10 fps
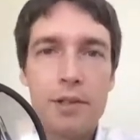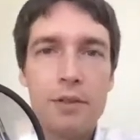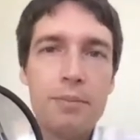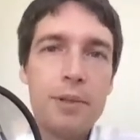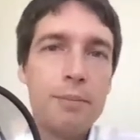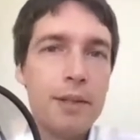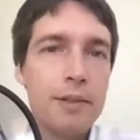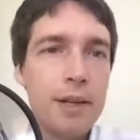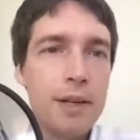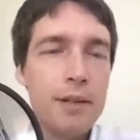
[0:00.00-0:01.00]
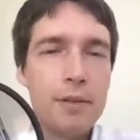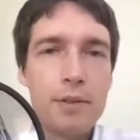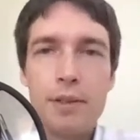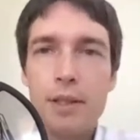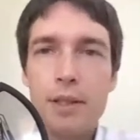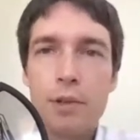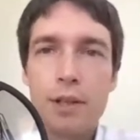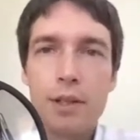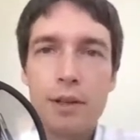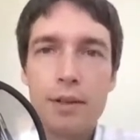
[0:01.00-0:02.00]
still being maintained. There's a team
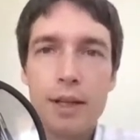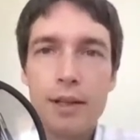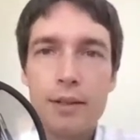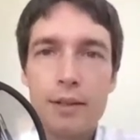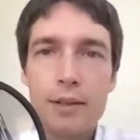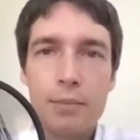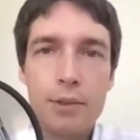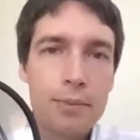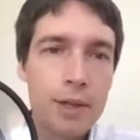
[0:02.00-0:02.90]
working on that in C++